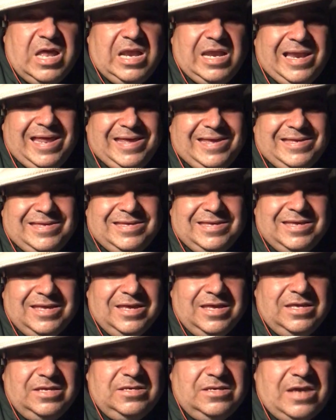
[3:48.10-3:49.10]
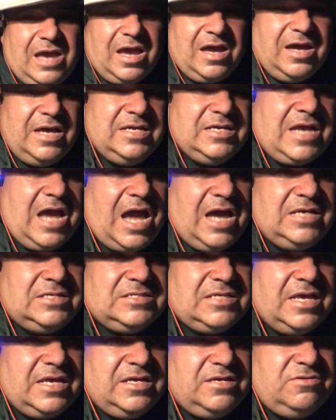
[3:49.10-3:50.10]
Like you got like guys
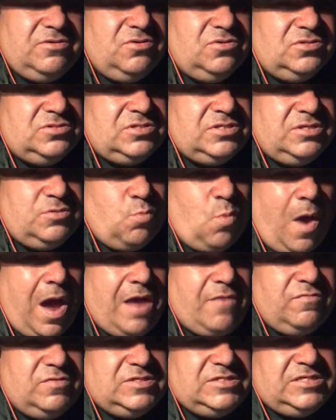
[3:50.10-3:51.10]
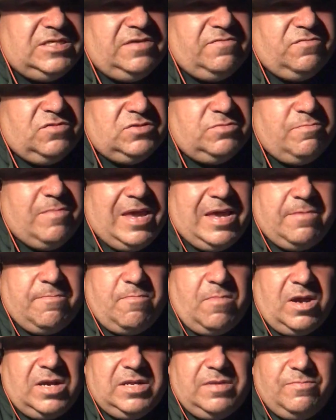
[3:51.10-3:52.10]
like usually wide receivers make
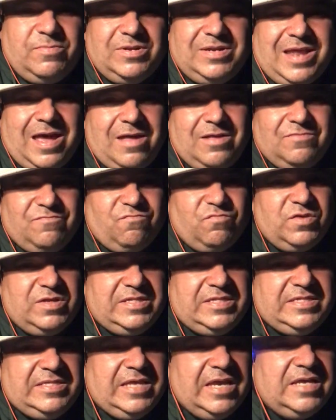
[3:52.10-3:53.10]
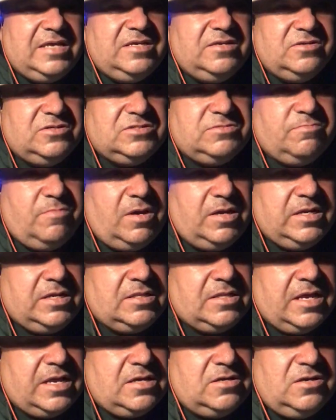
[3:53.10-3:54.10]
money, but not ridiculous money.
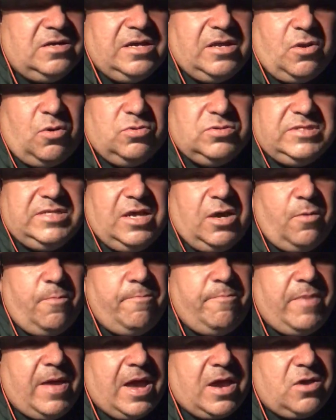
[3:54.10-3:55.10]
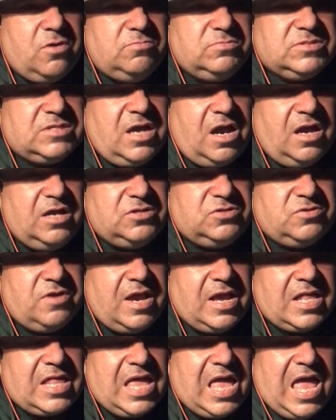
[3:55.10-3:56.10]
Like look at Odell Beckham's
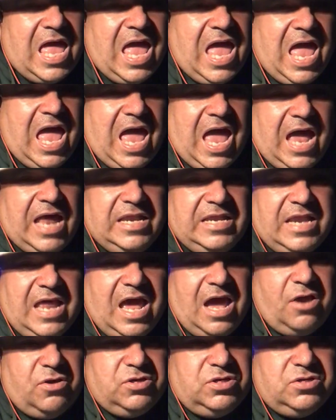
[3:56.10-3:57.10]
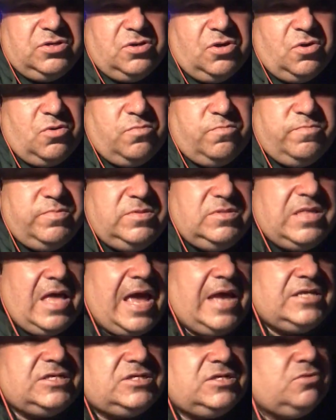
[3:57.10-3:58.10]
contract, and now
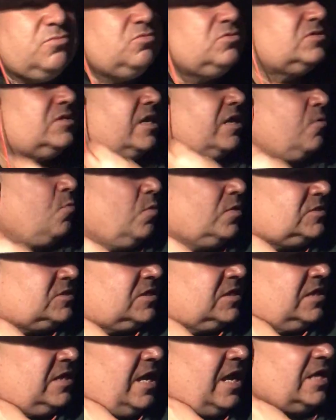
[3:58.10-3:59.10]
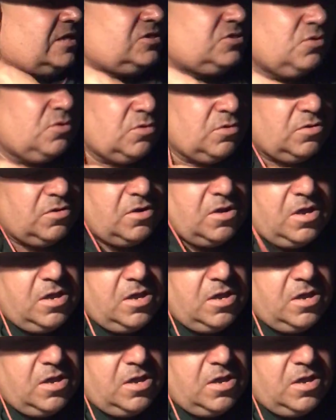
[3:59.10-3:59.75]
last year was like what's a catch or it